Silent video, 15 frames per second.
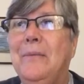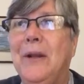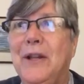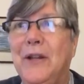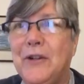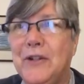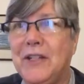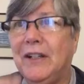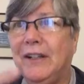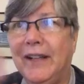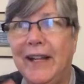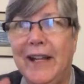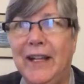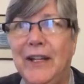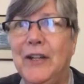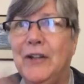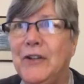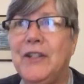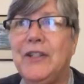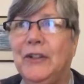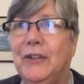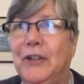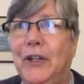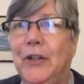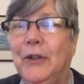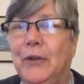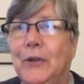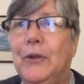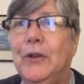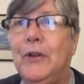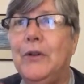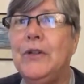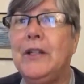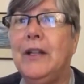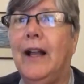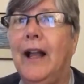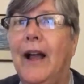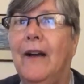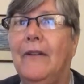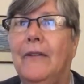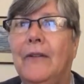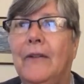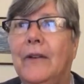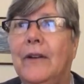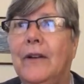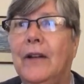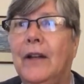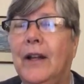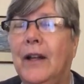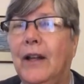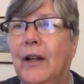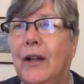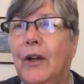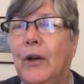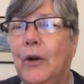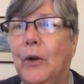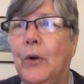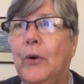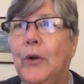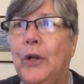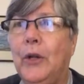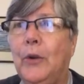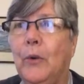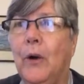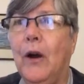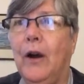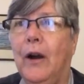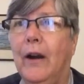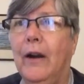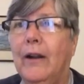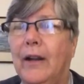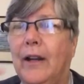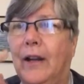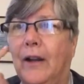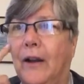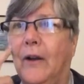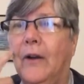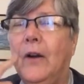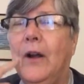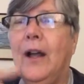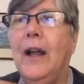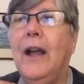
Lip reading: but you're still in it. You're still you. You still have who you are, you know.